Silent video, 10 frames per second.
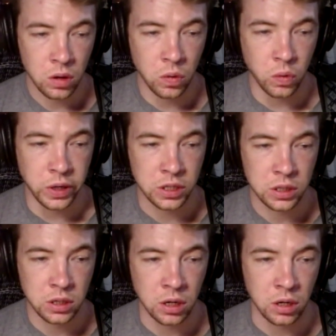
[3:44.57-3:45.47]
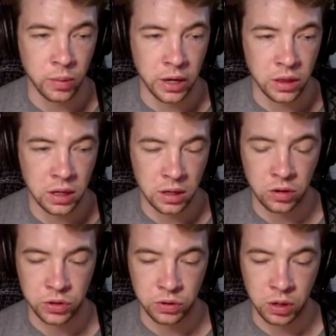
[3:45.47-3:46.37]
which I think can
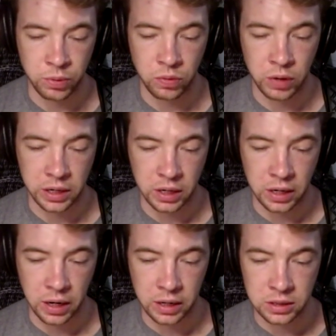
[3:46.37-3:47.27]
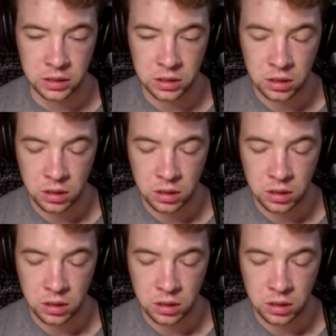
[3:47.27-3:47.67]
also help you recognize